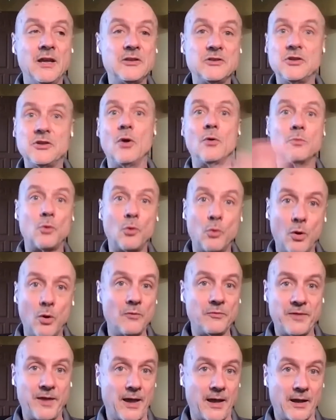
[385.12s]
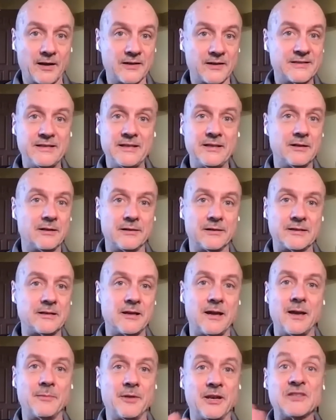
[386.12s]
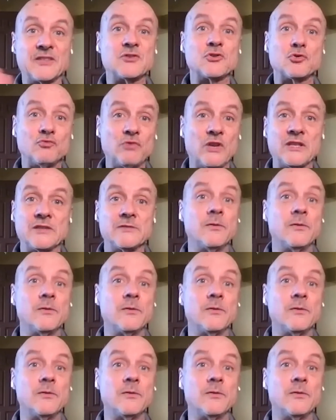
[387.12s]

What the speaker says: Don't quote that. I see it all the time, and it's